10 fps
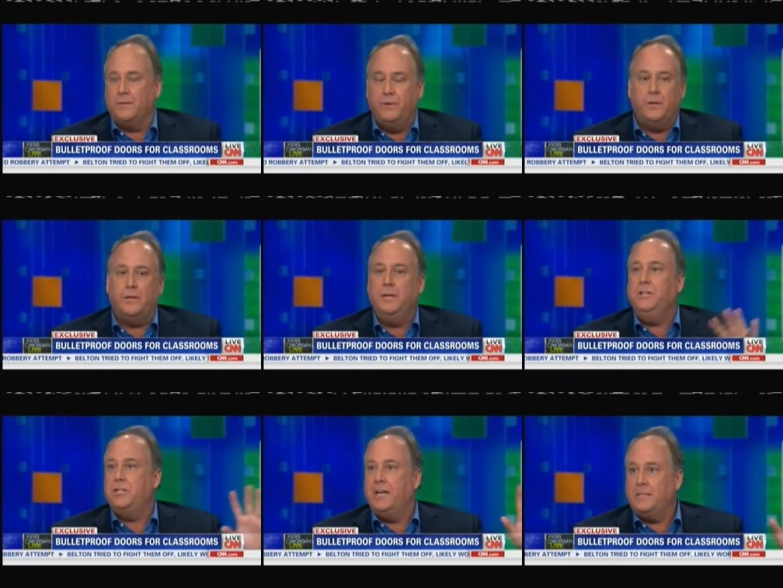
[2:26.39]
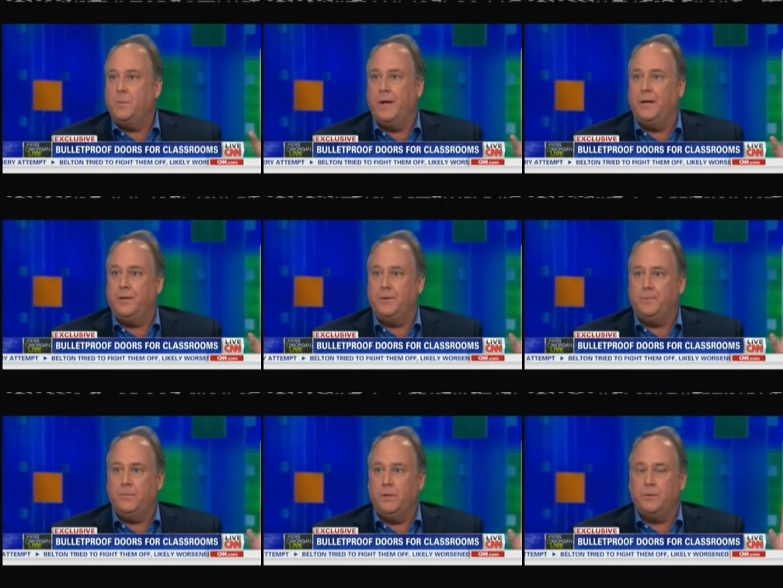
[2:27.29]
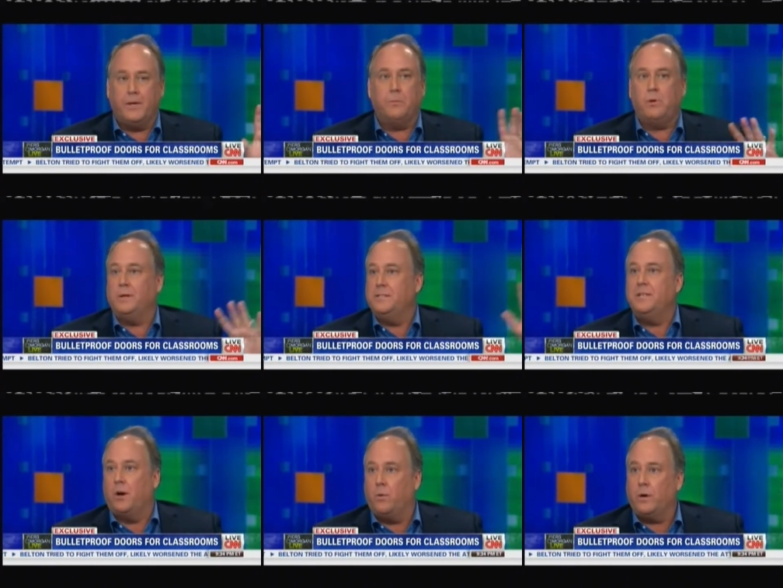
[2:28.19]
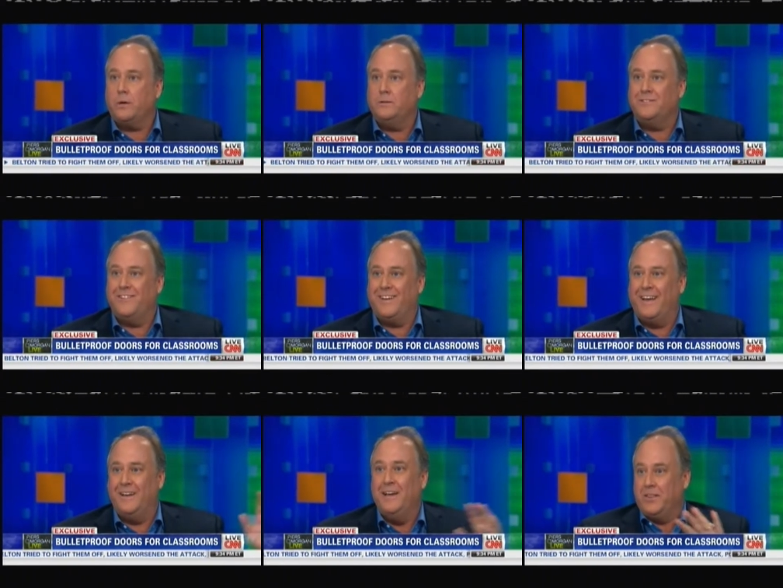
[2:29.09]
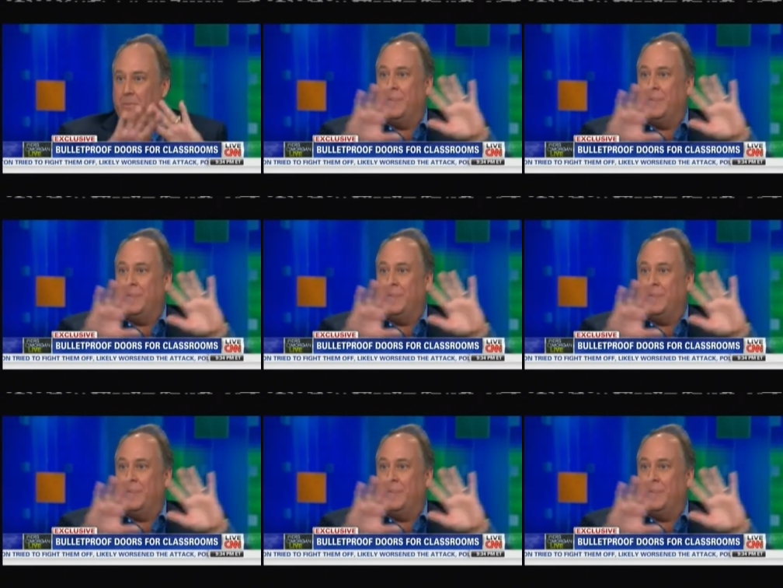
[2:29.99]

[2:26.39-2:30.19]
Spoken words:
If you go to any Chase bank, you're going to probably see our work, okay? The